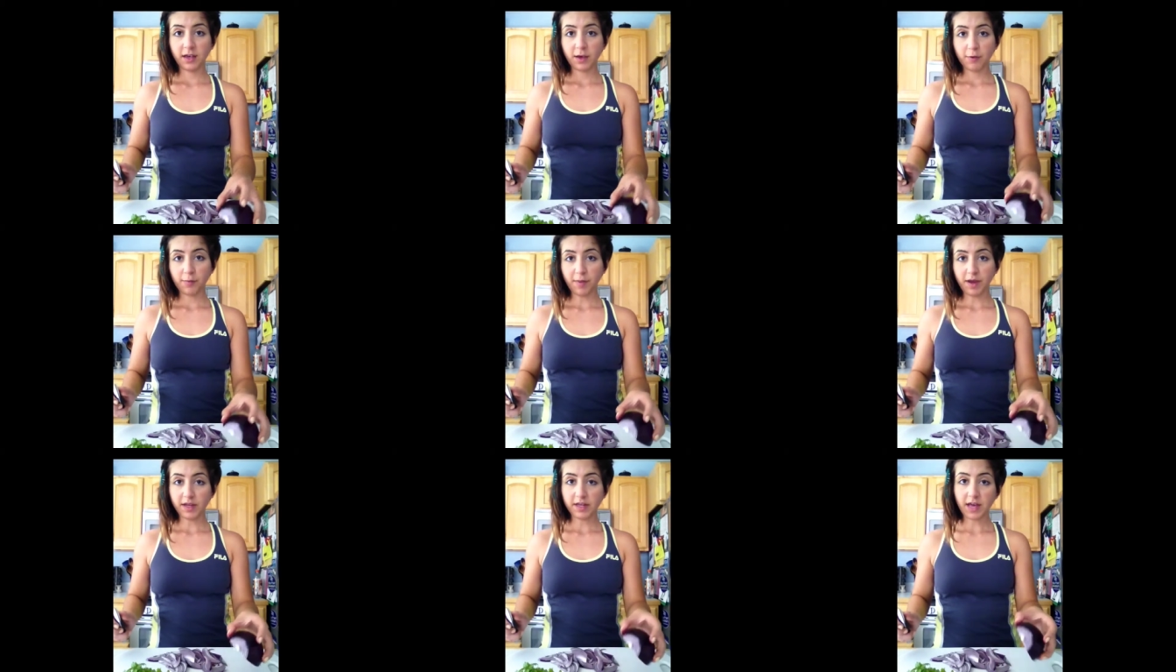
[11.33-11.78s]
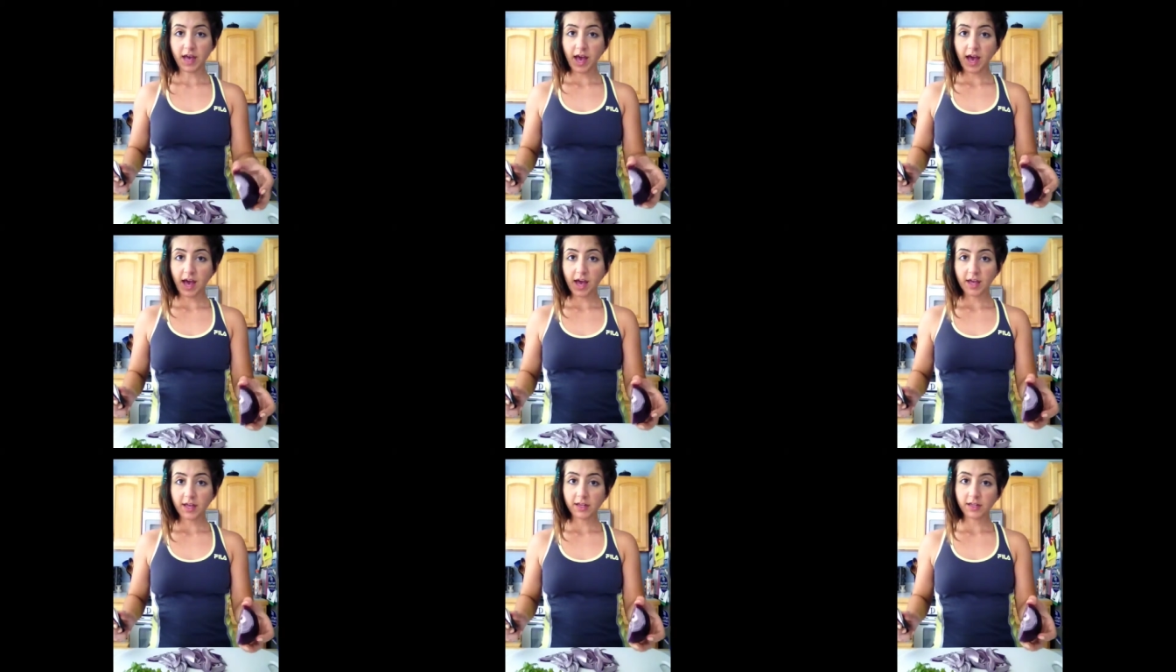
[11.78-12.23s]
my
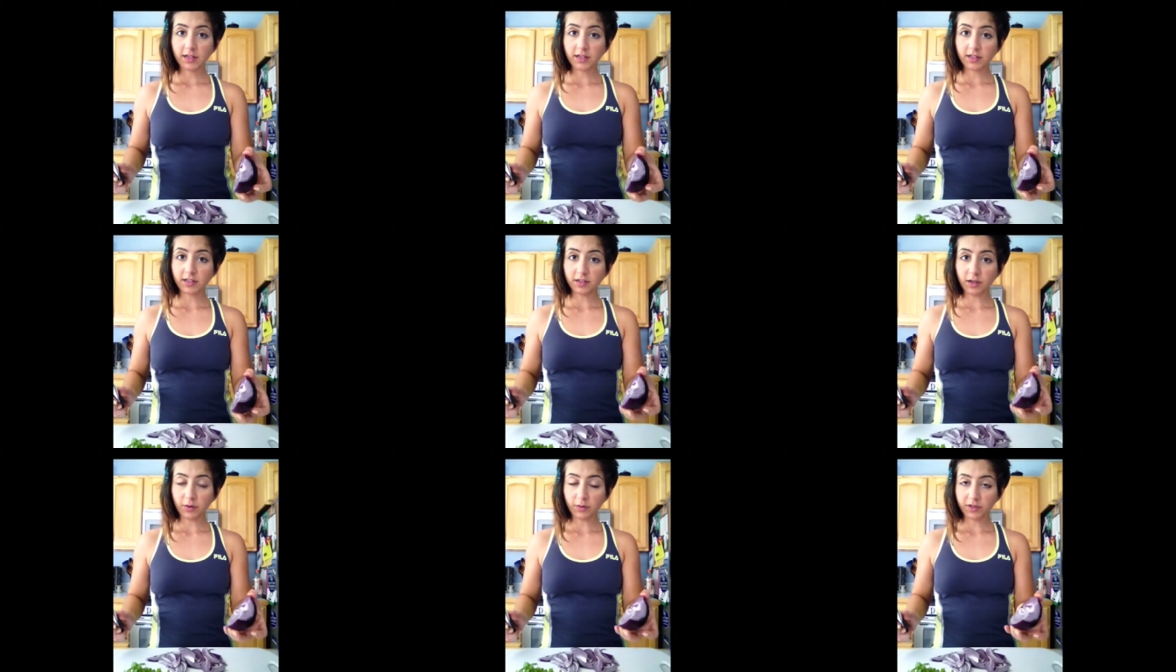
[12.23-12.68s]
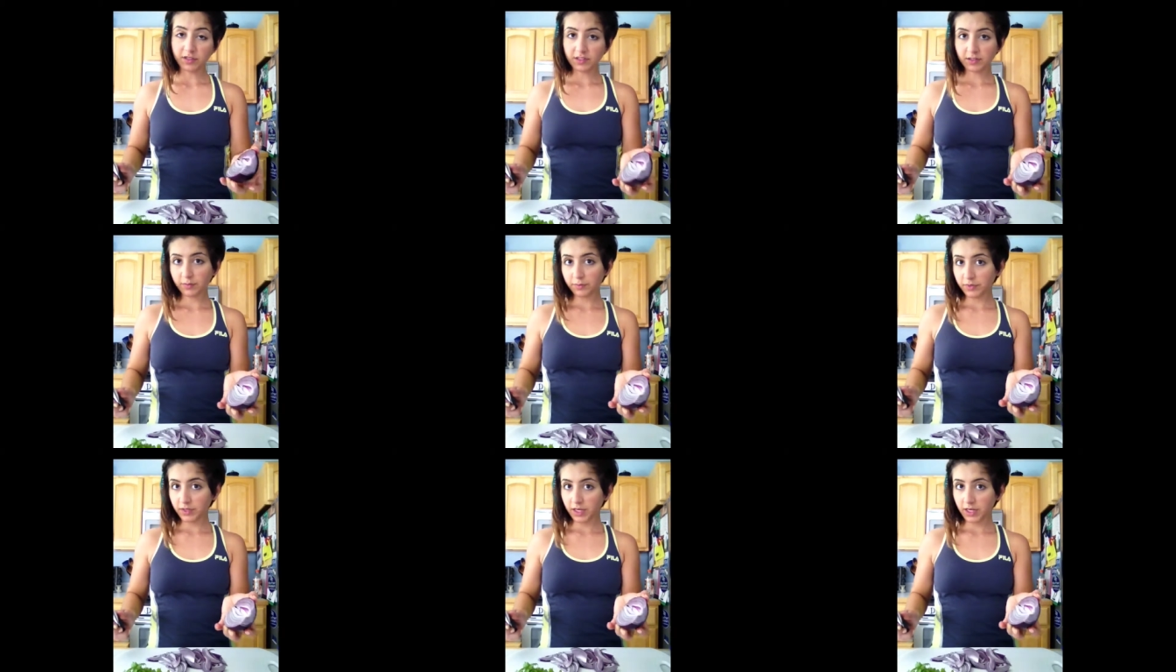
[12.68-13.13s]
dad is always
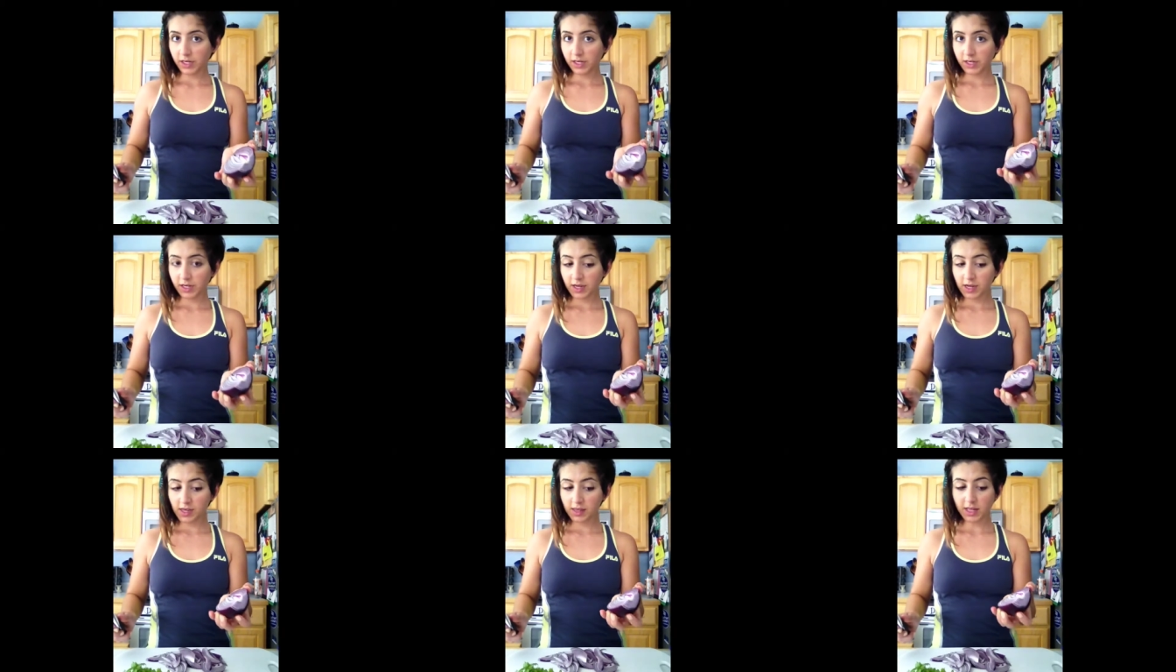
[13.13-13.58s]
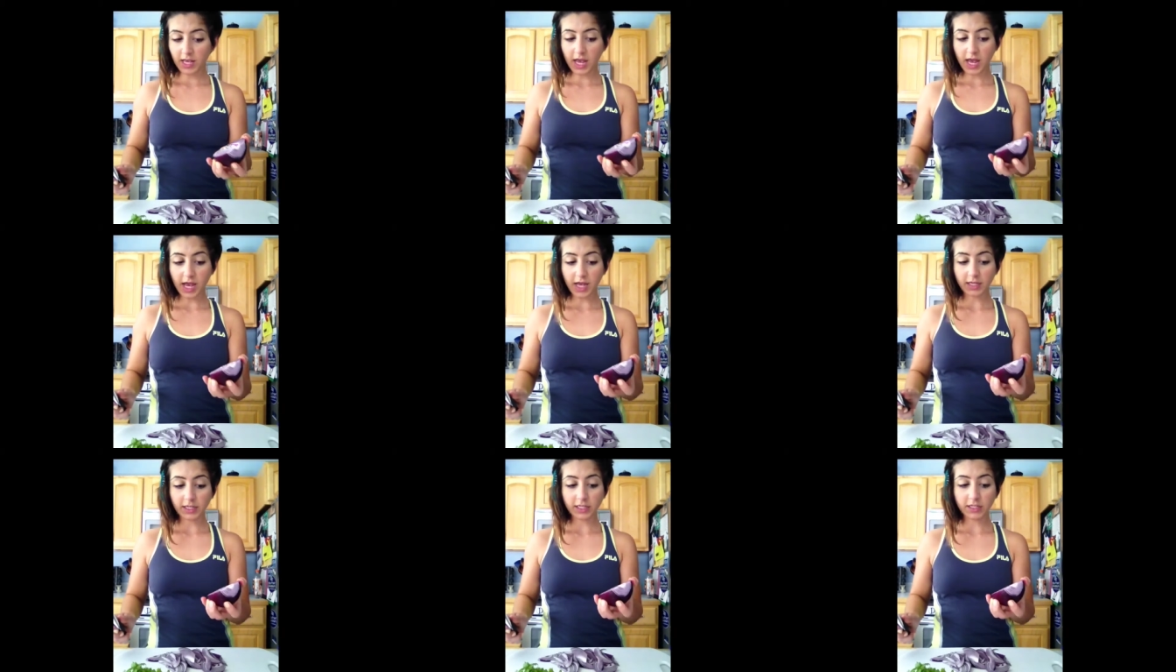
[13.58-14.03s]
complaining
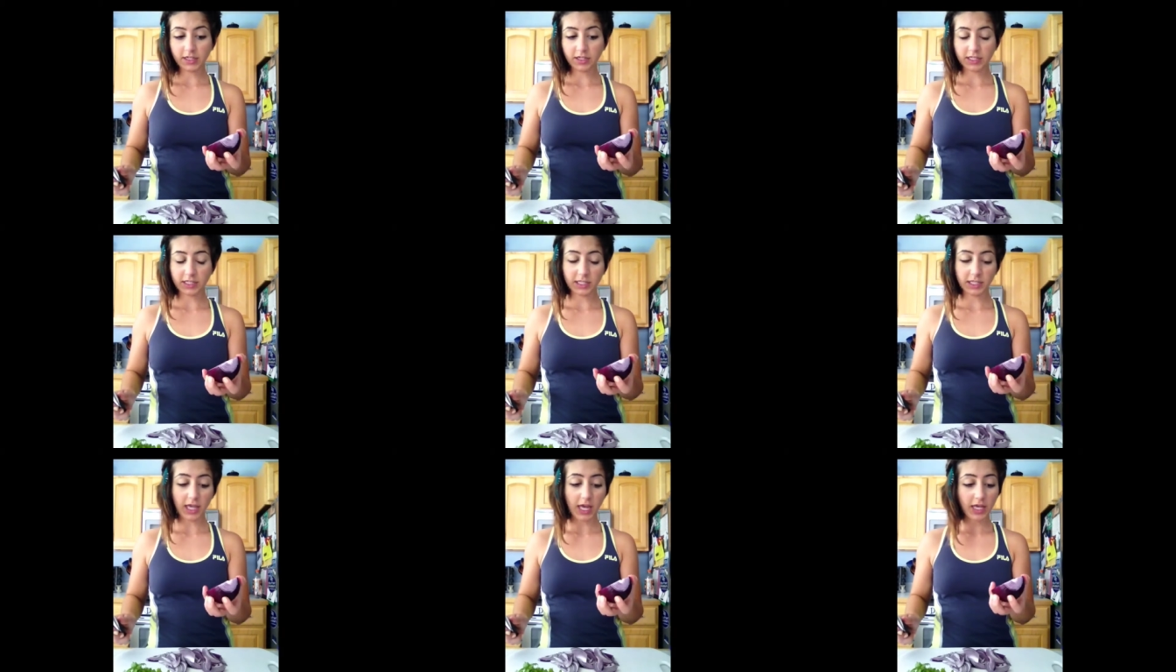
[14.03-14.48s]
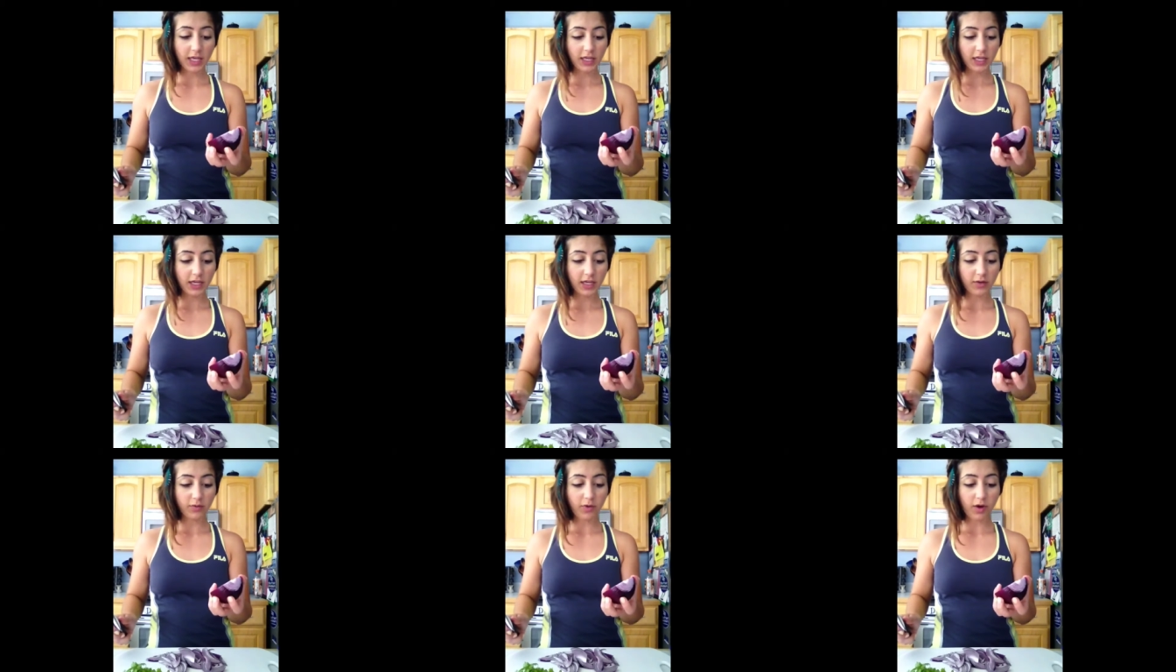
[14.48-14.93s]
that he doesn't like
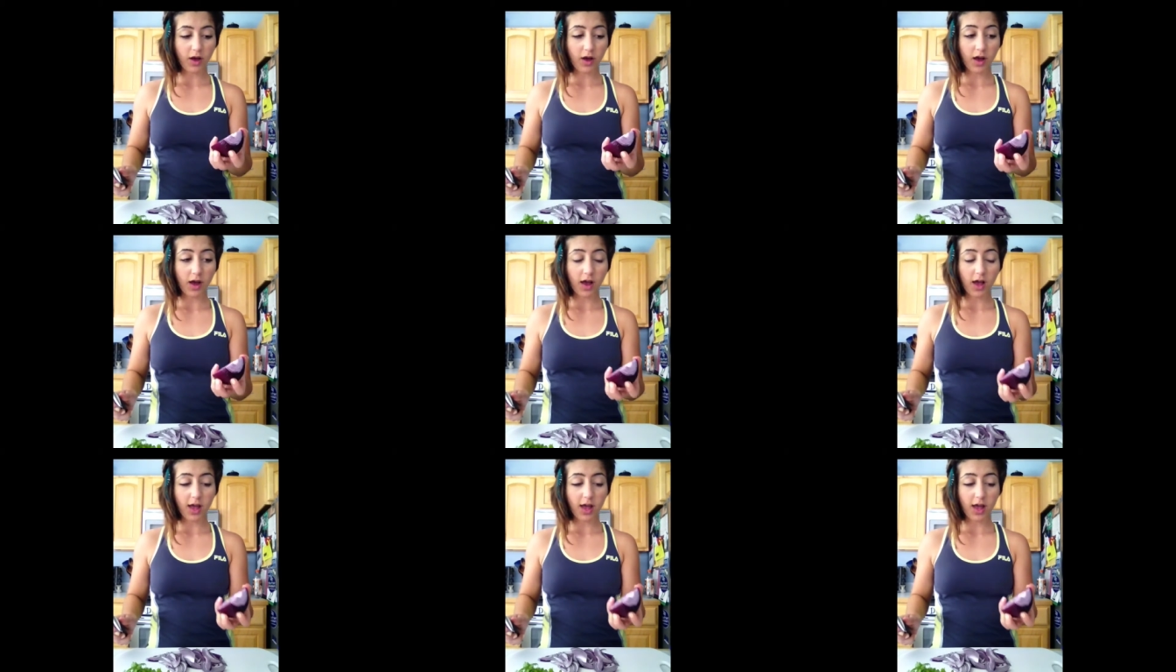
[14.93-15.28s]
quinoa